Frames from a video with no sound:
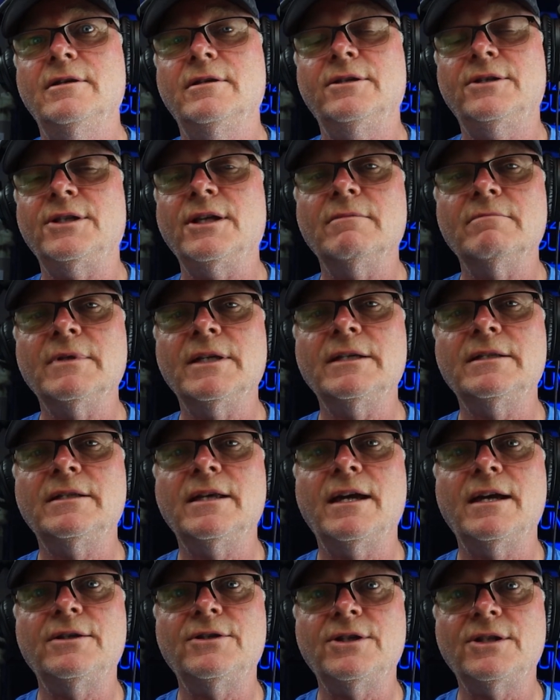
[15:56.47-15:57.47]
something like
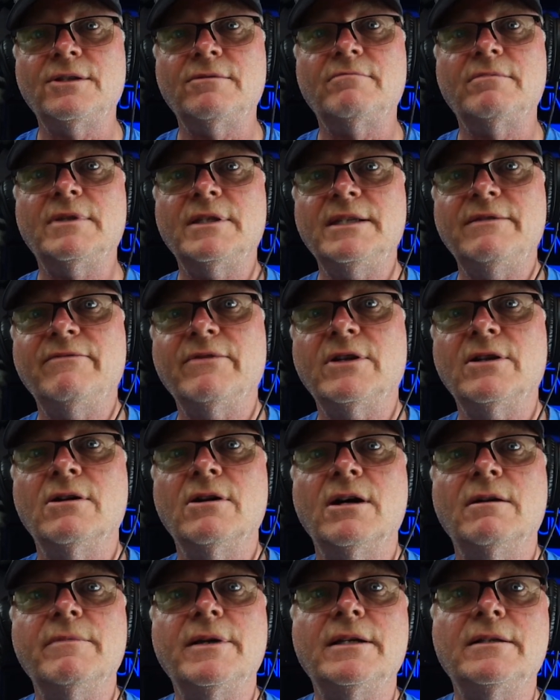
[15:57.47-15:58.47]
that, just leave a
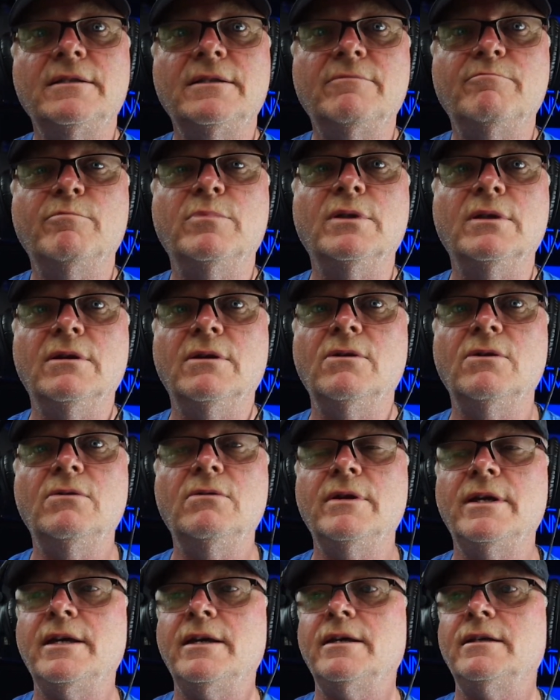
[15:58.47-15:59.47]
comment
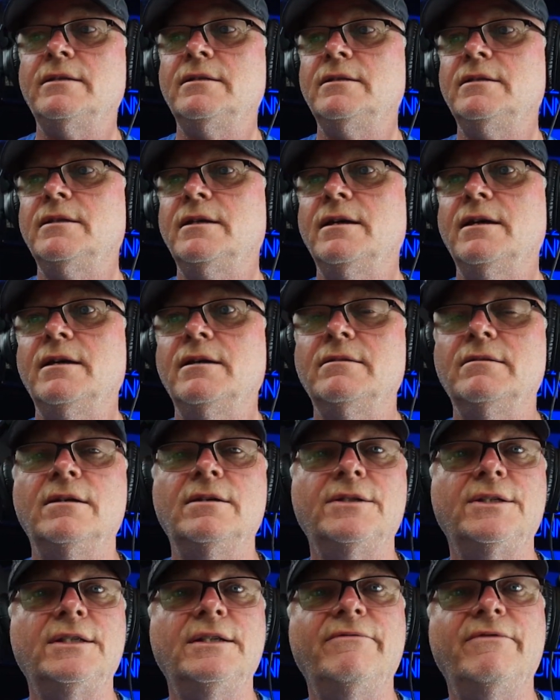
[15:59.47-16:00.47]
below, and
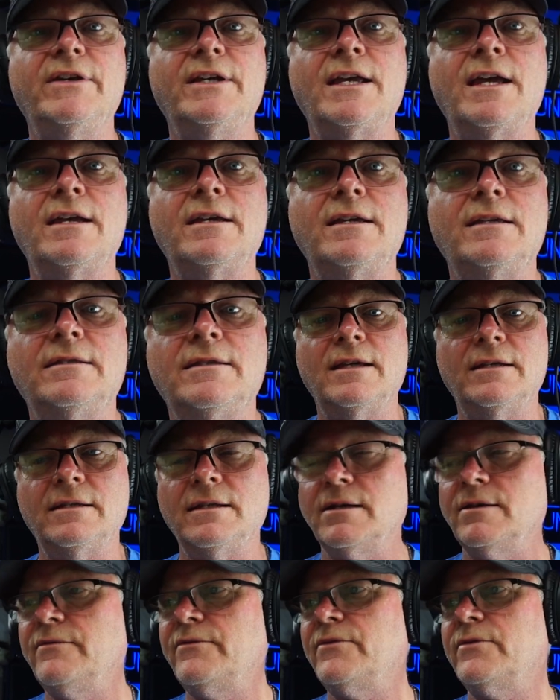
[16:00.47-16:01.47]
I'll see if I can't get
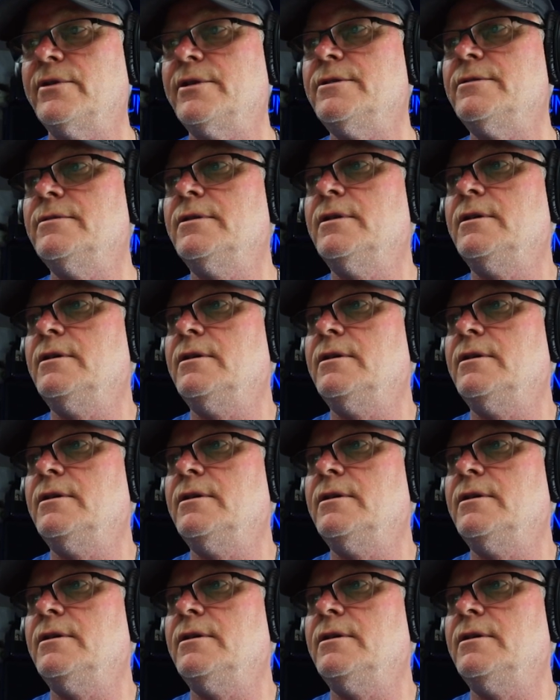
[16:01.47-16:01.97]
done for you.